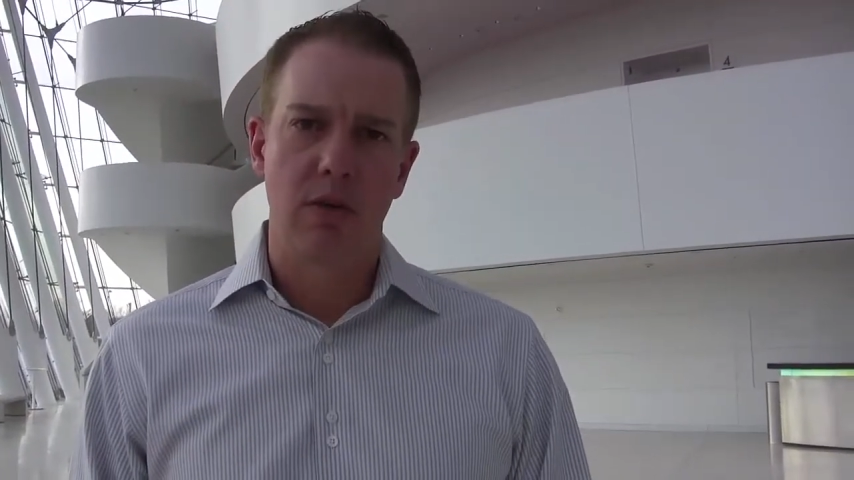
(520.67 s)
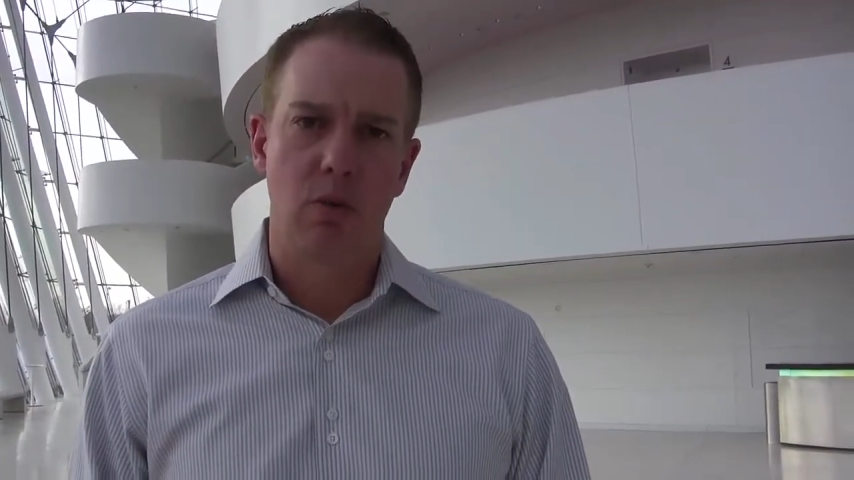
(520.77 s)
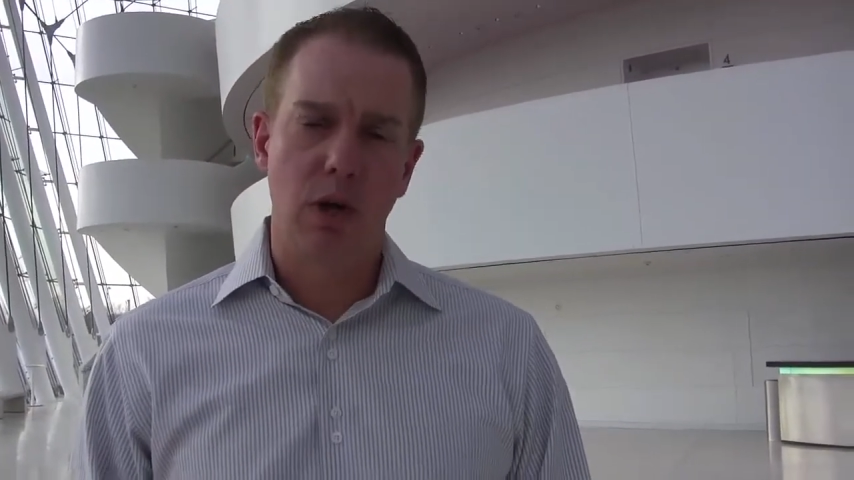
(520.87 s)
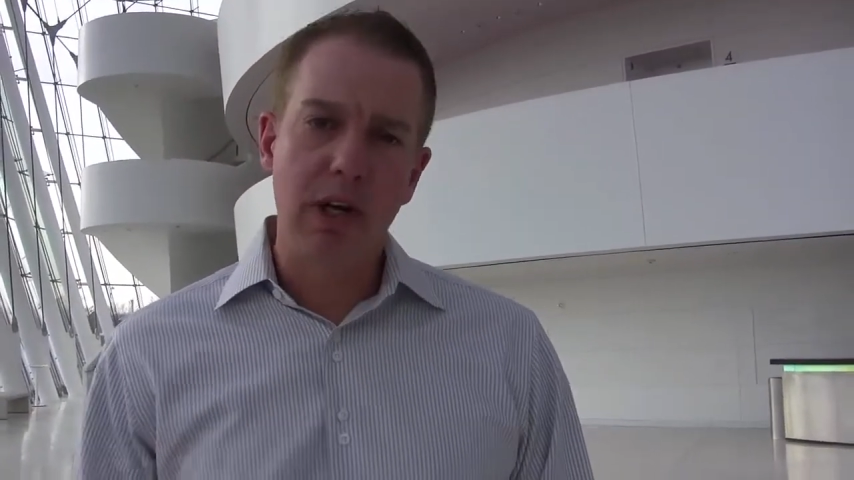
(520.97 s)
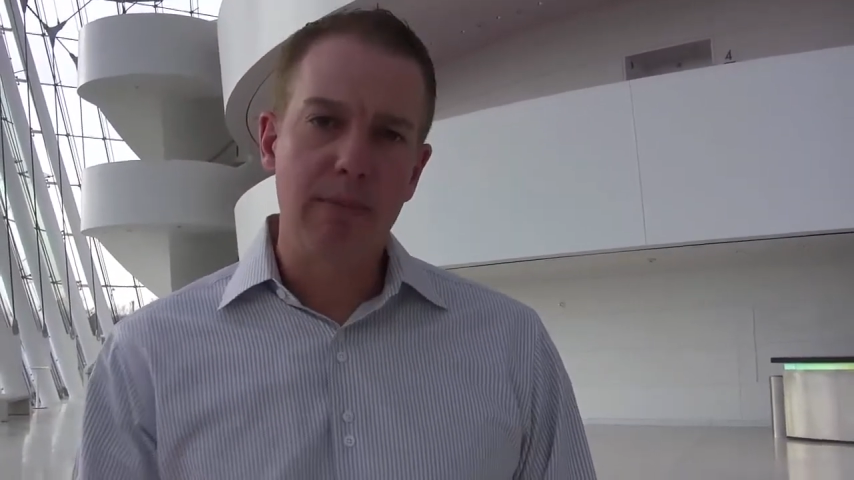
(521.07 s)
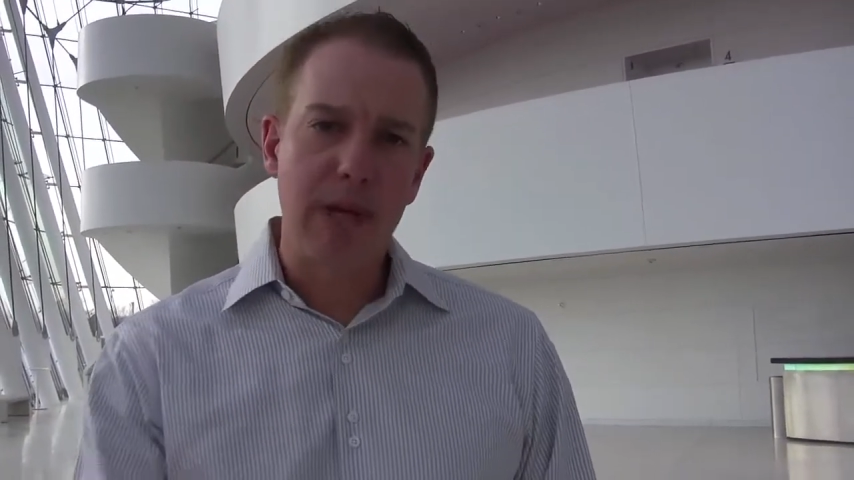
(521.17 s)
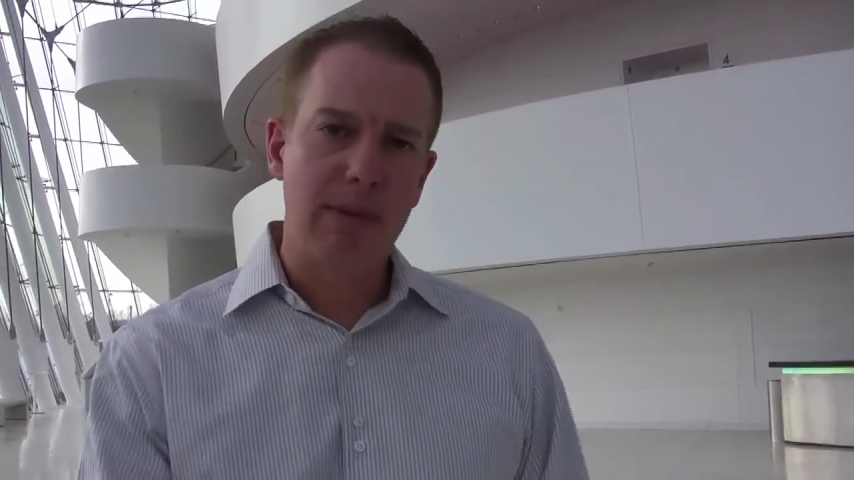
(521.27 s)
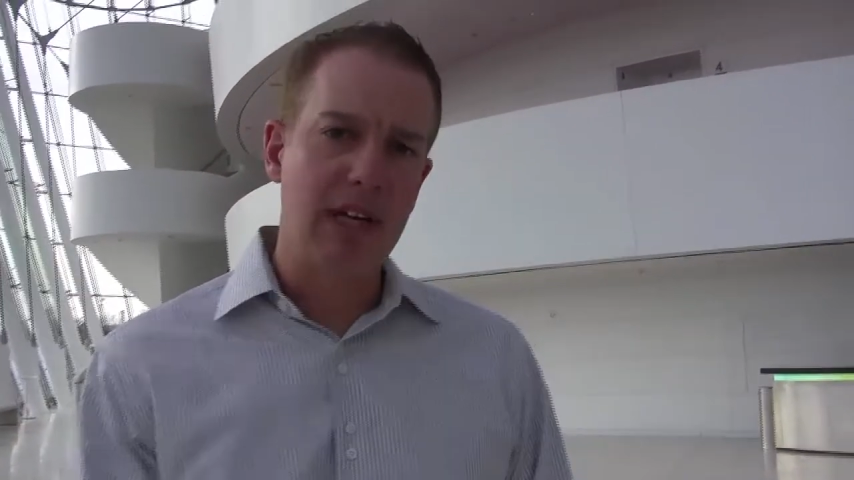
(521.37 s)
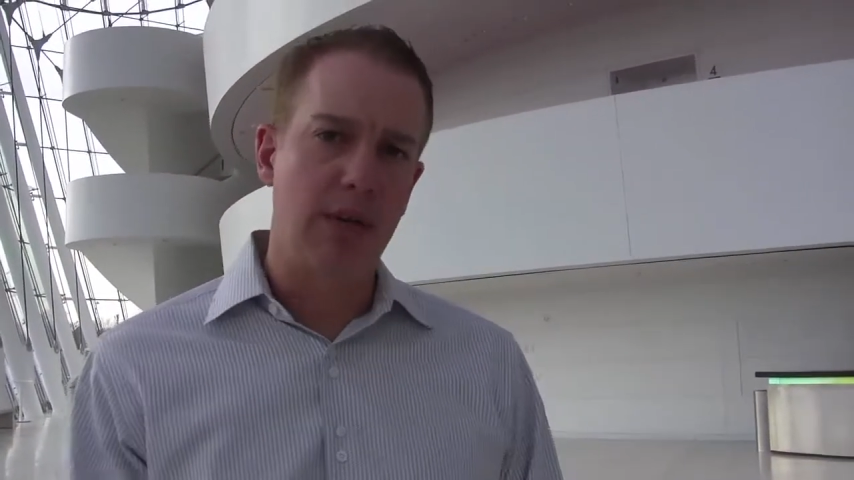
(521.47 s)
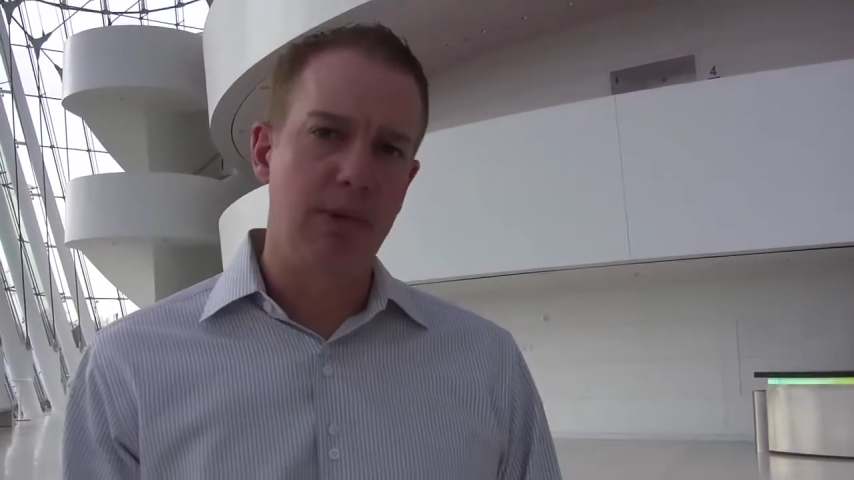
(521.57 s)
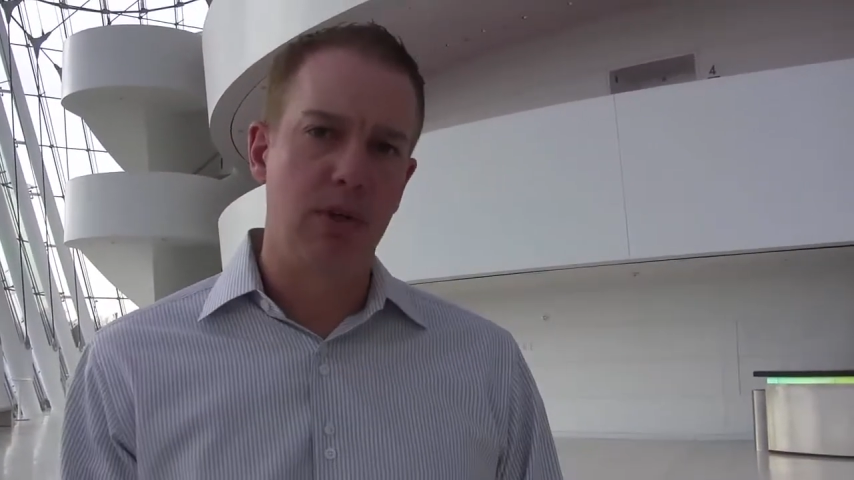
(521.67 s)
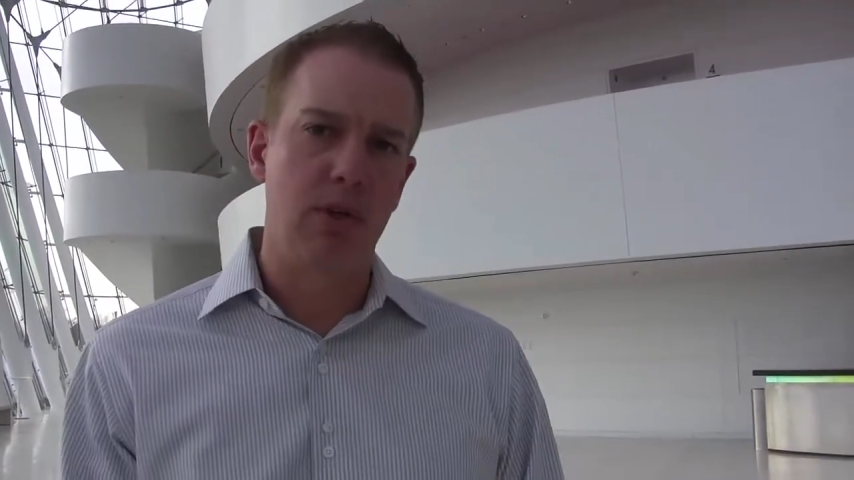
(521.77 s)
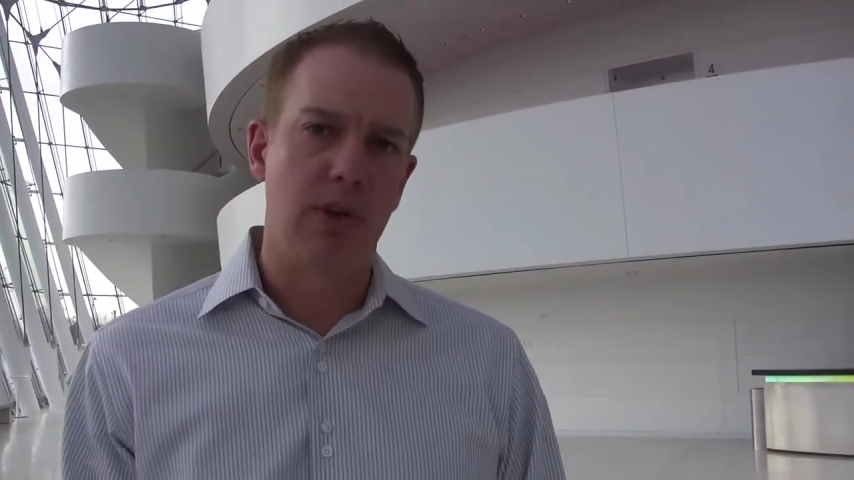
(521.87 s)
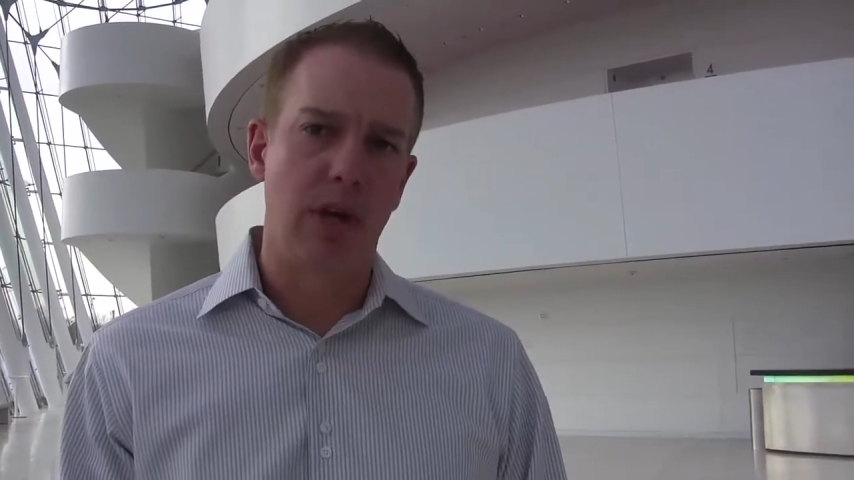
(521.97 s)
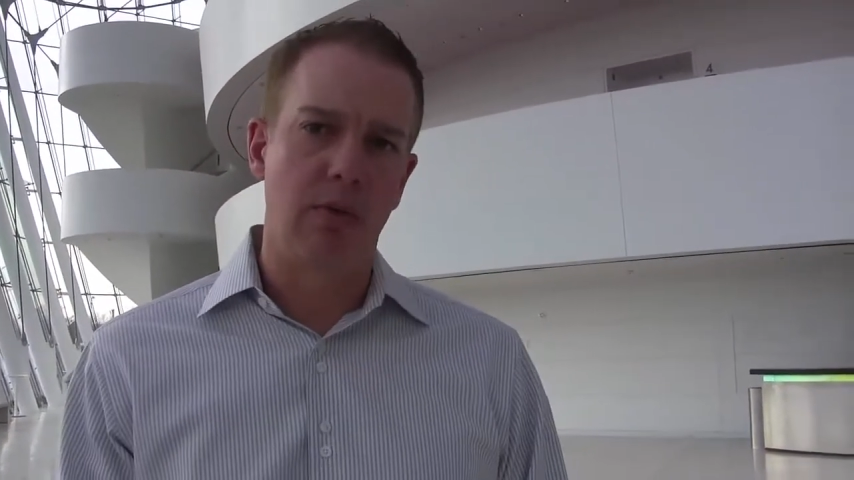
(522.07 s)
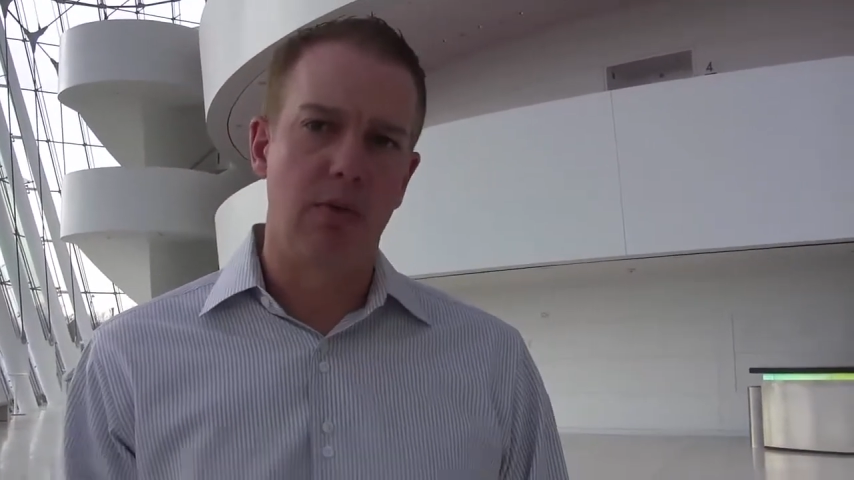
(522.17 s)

We're going to be able to help you do that.